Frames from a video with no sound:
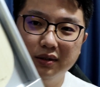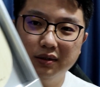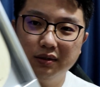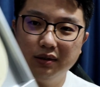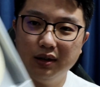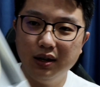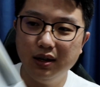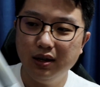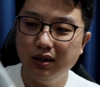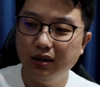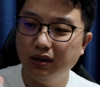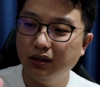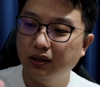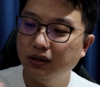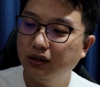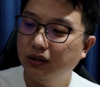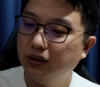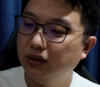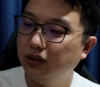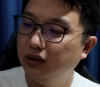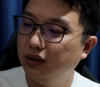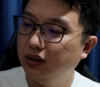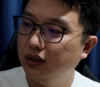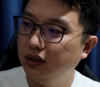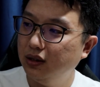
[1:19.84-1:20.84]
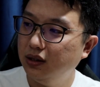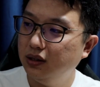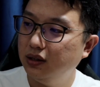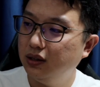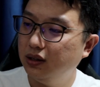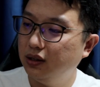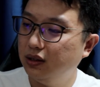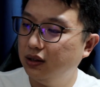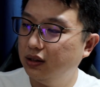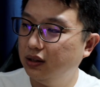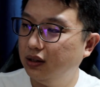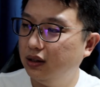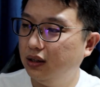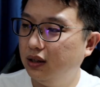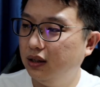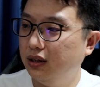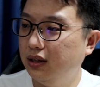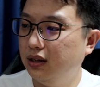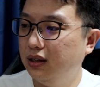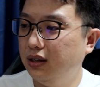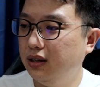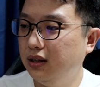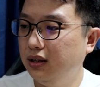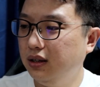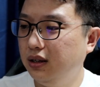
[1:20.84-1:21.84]
Alright, so this is
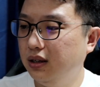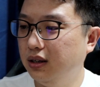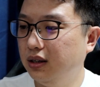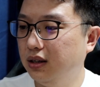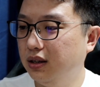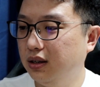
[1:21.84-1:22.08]
the